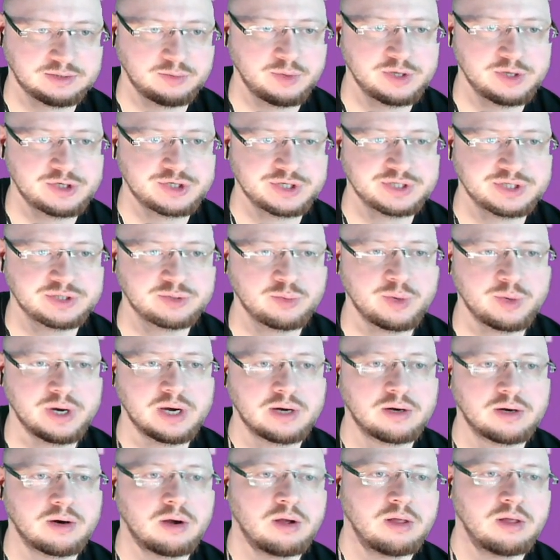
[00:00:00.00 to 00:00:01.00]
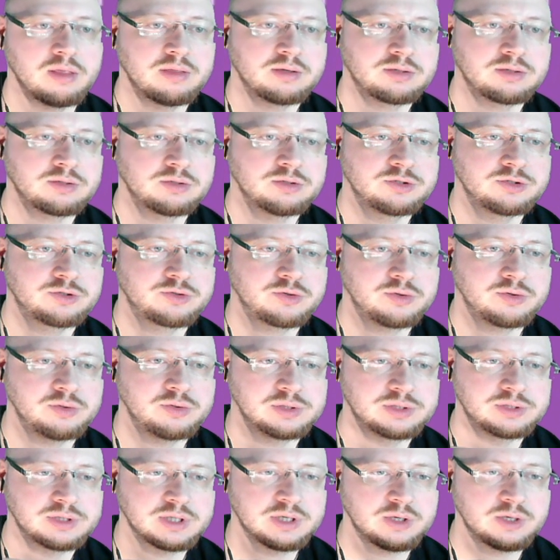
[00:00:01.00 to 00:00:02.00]
which is where all the
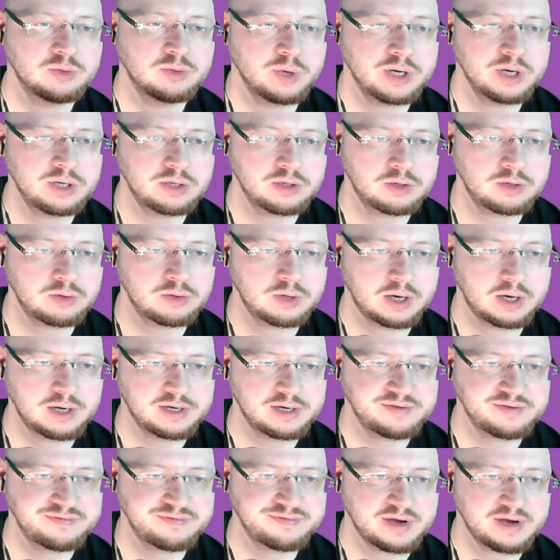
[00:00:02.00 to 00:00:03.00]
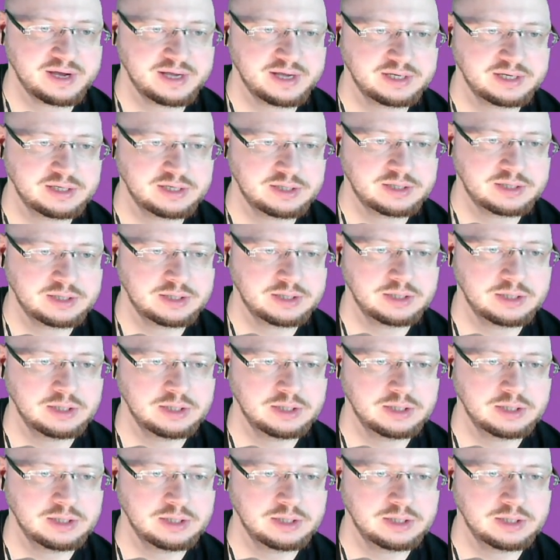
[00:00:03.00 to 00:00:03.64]
controls in a window are defined.